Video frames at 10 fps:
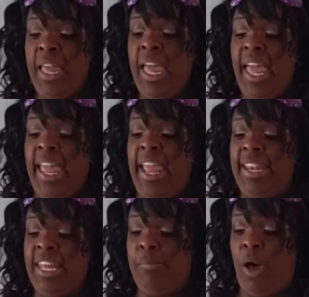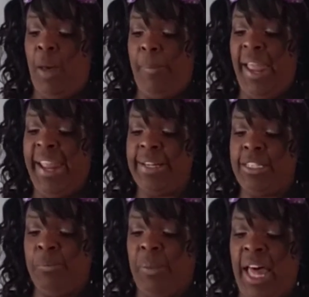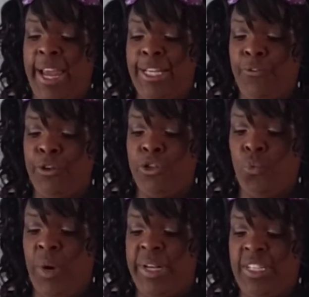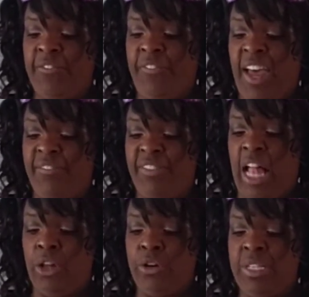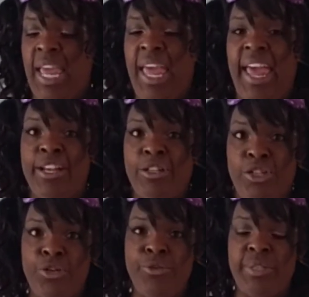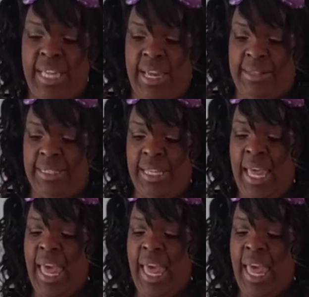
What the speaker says: And he bought paint supplies for $25.02.